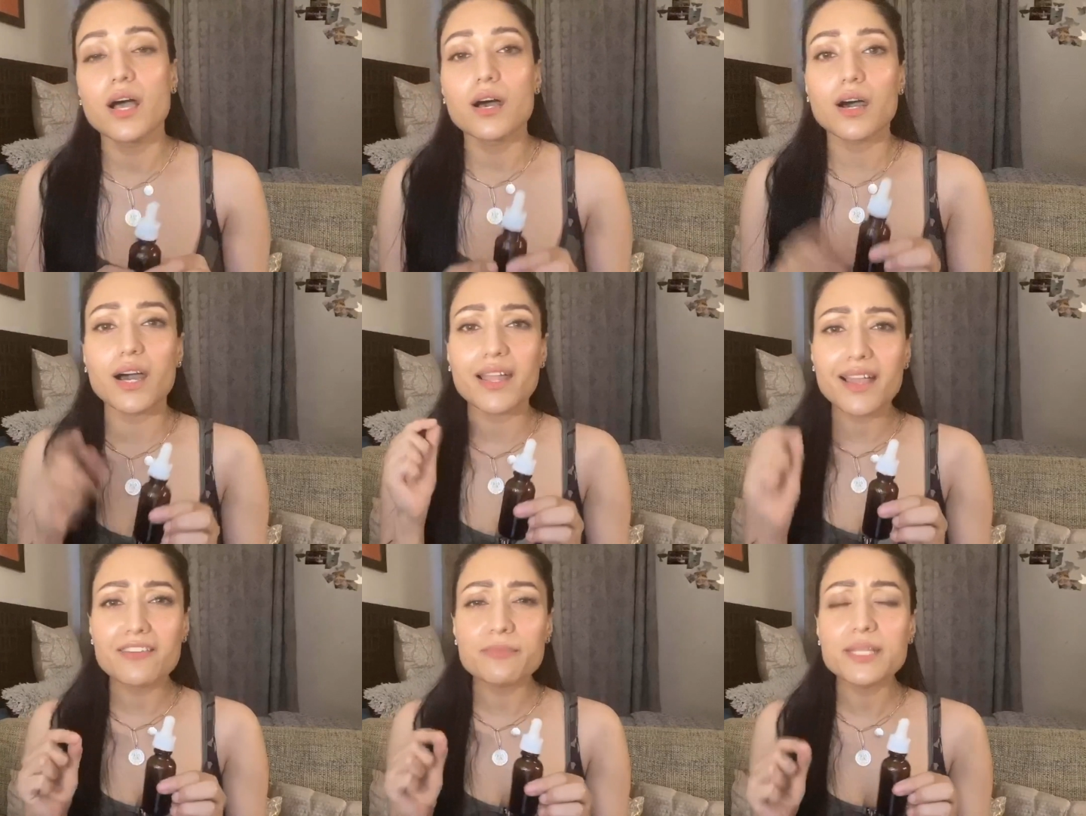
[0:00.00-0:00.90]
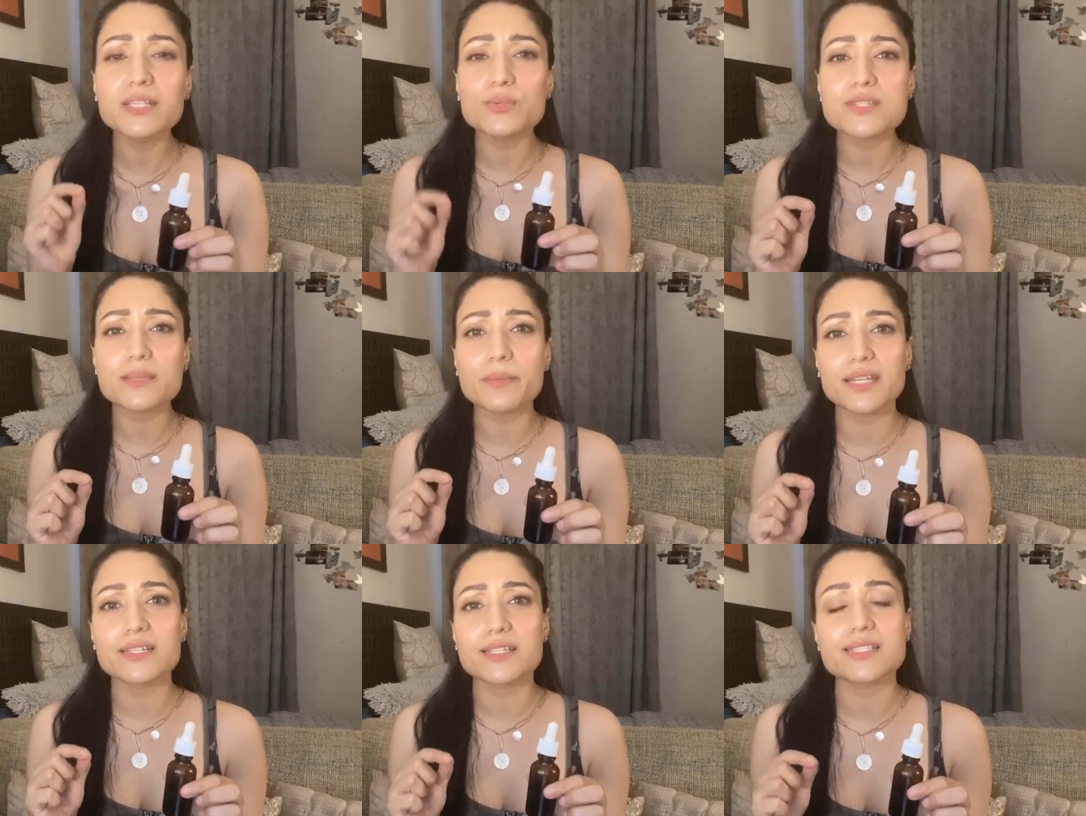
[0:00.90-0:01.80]
I have been using
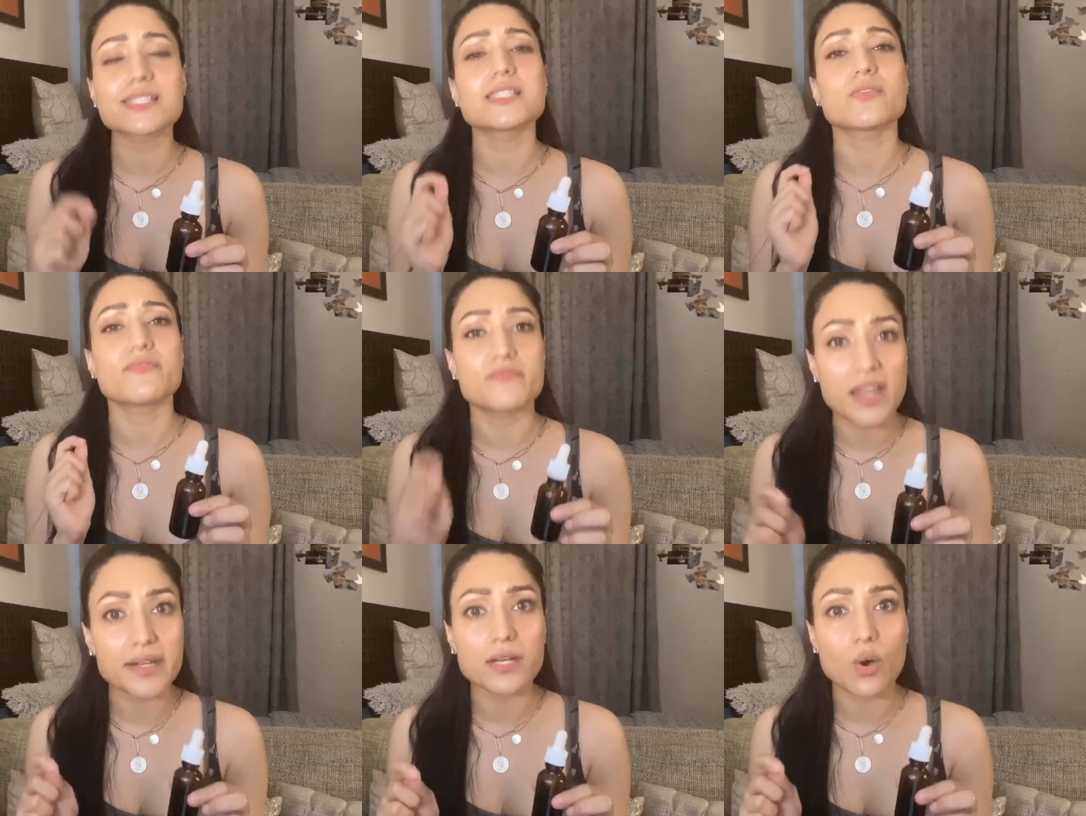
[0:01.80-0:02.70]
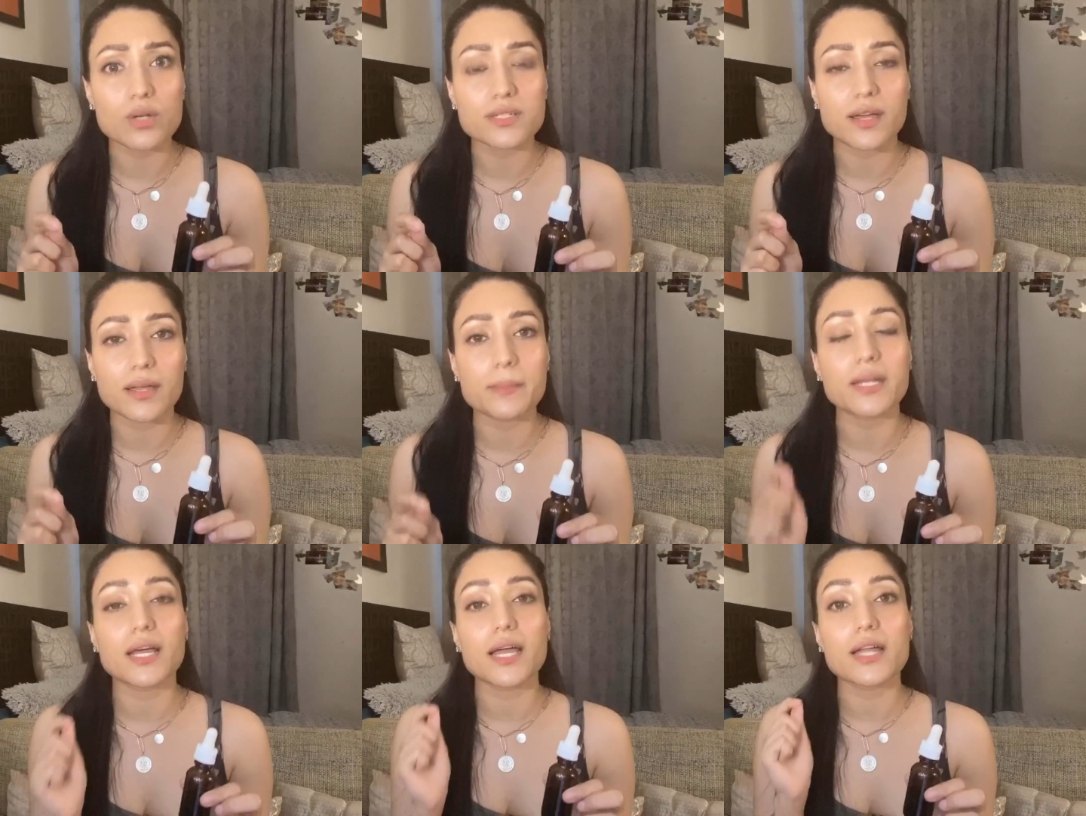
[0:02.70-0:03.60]
Benetint since a very long time, and
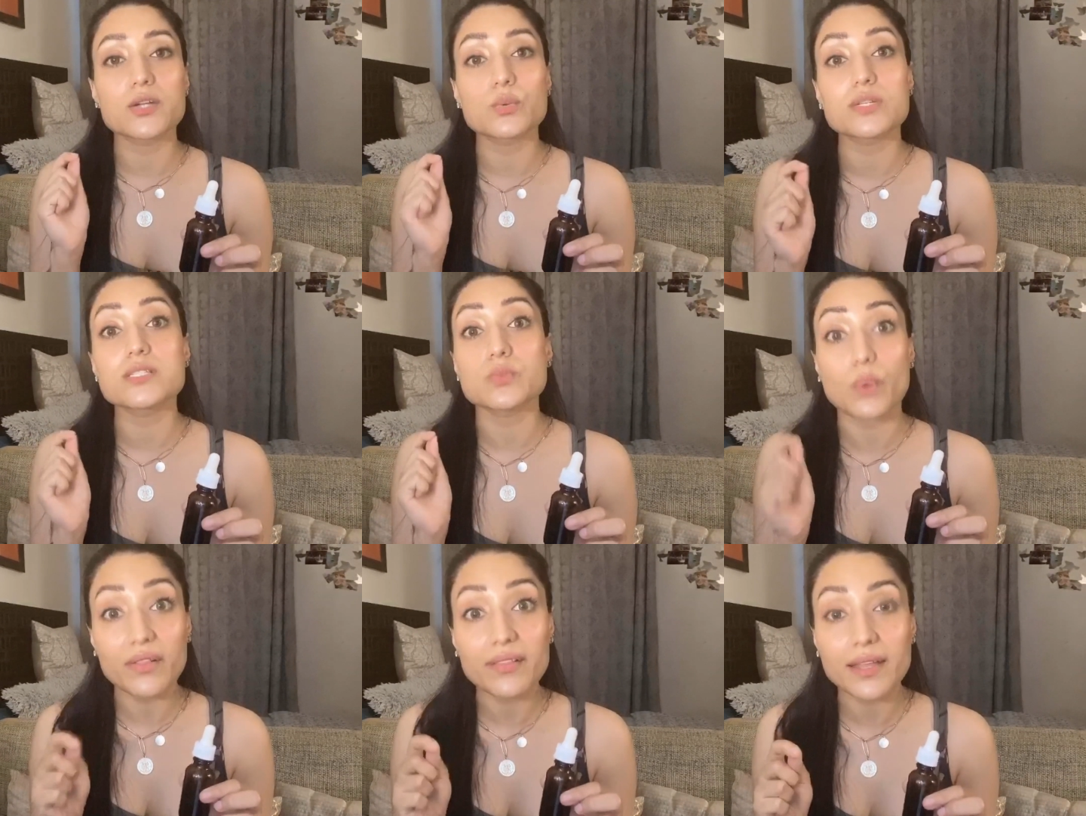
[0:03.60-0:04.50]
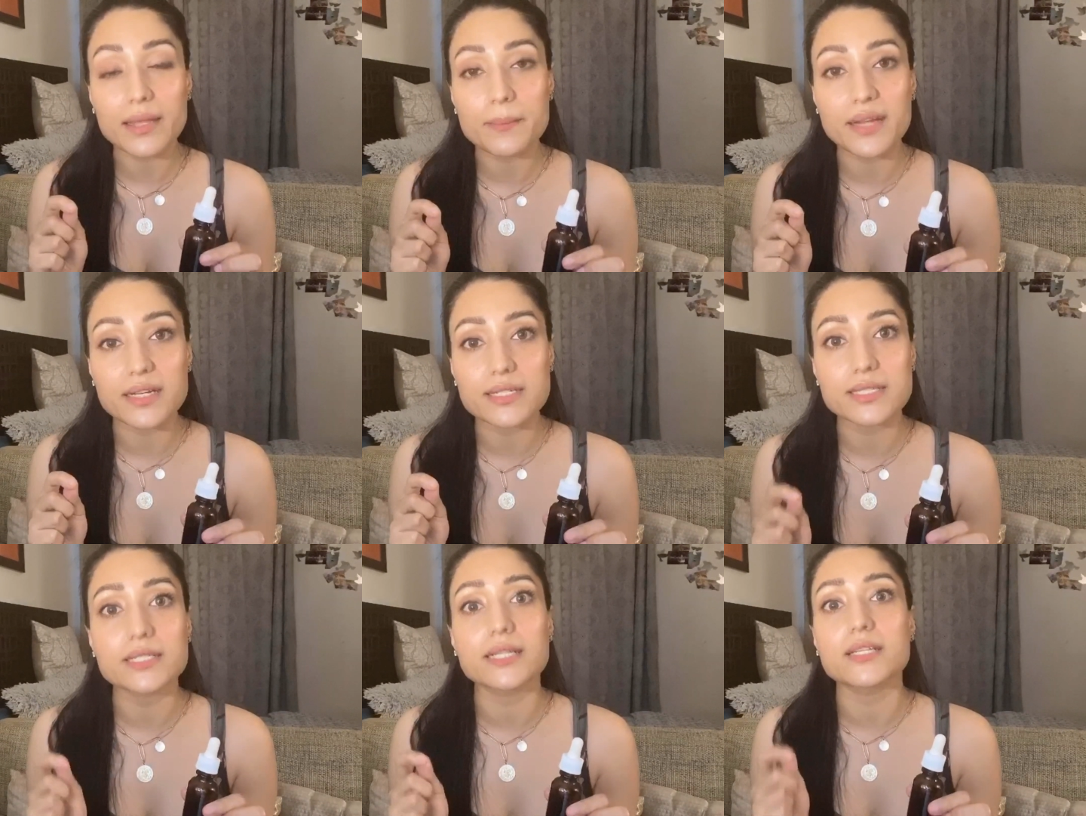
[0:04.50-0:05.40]
I had noticed one thing in
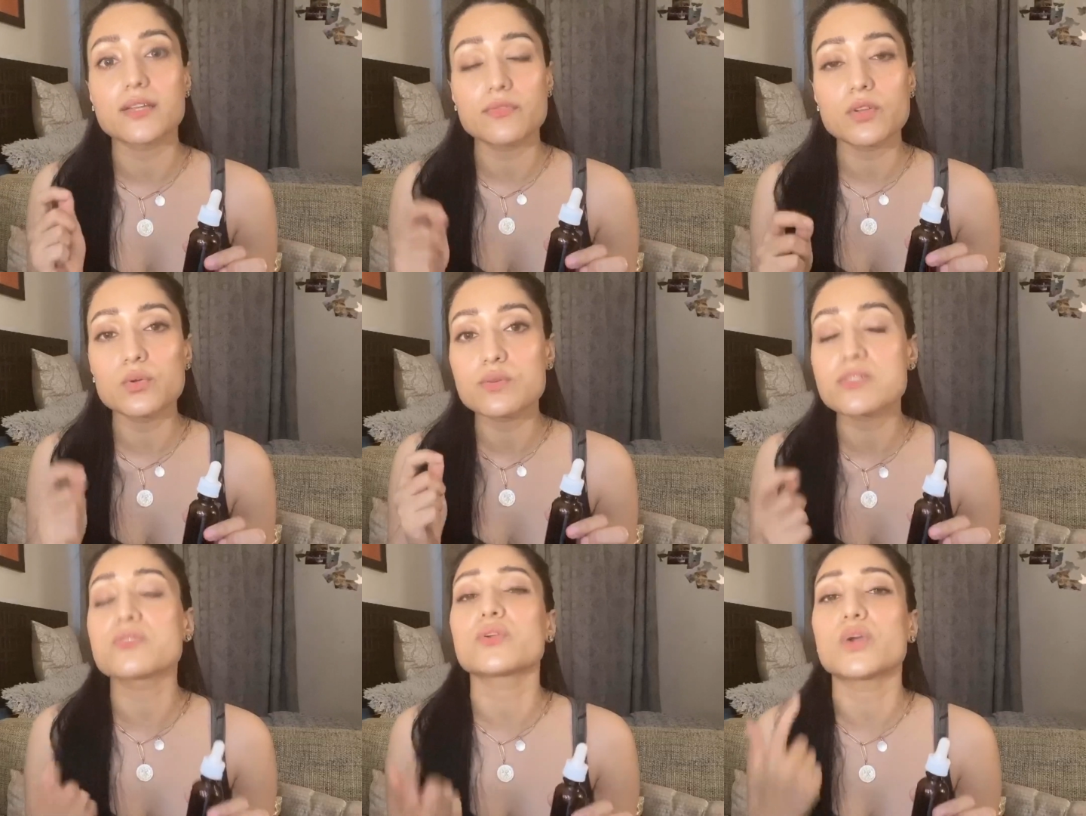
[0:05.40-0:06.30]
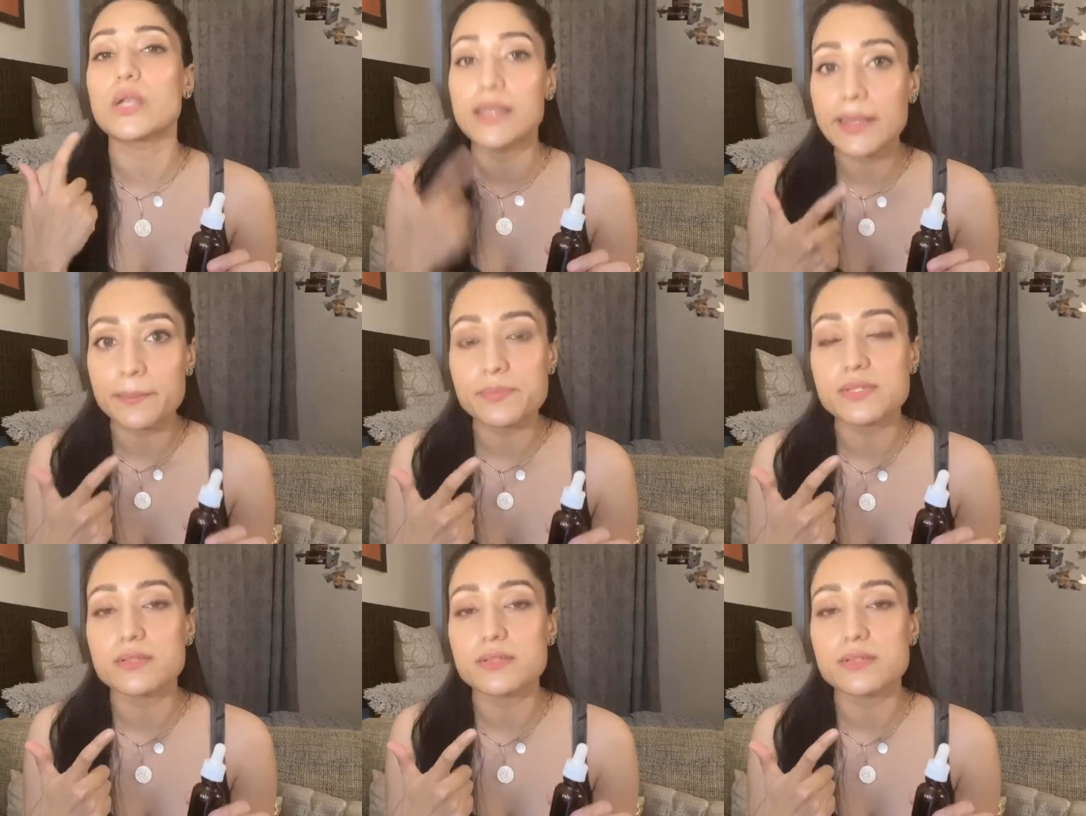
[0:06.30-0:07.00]
Benetint, that if you use it on your lips